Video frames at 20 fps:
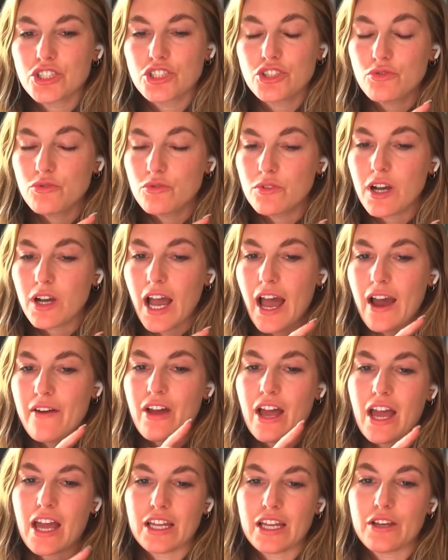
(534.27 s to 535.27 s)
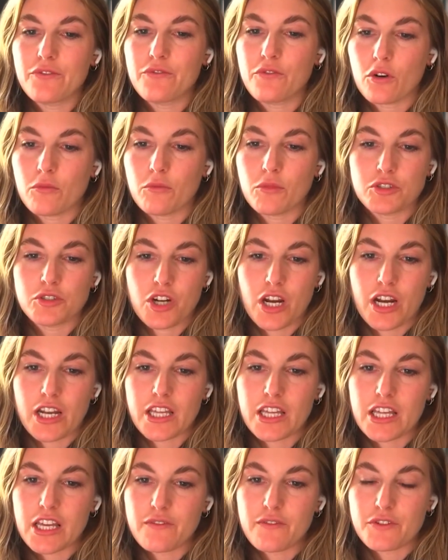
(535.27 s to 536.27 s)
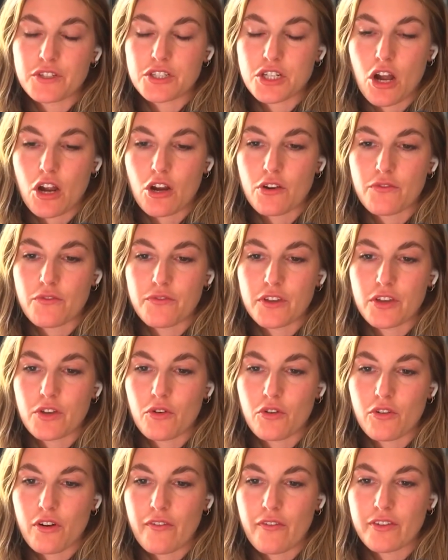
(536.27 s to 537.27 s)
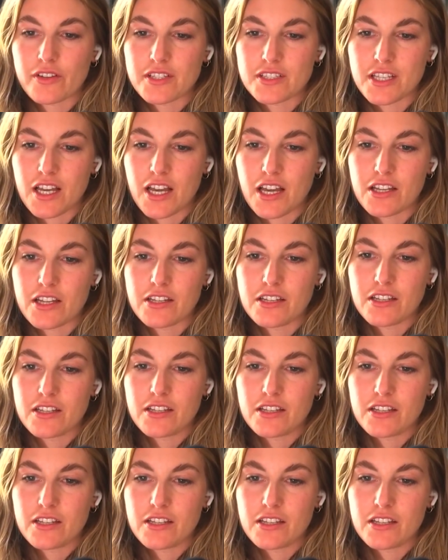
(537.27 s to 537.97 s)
you have any formal training in photography or graphic design?